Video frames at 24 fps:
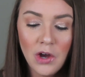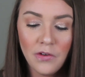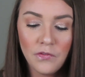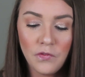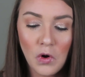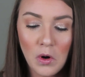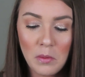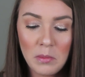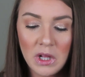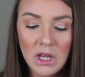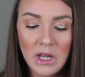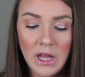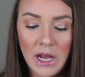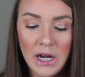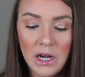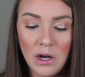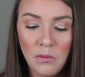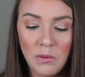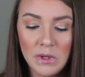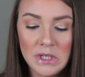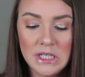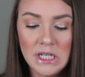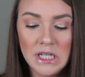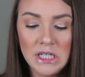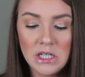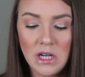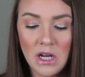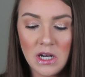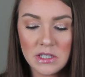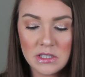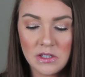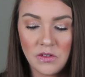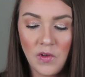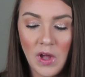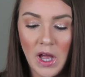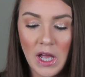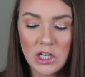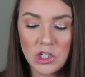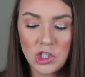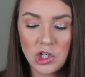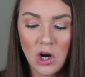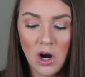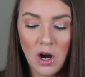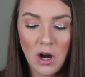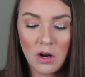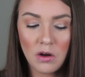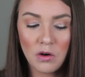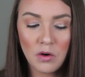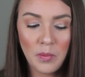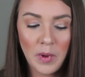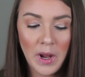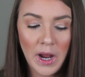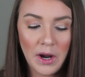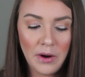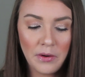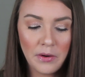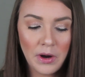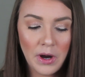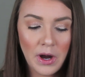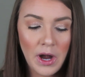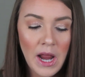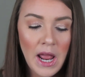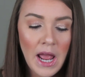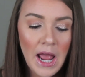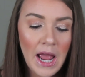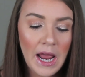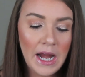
Formulated with detoxifying charcoal powder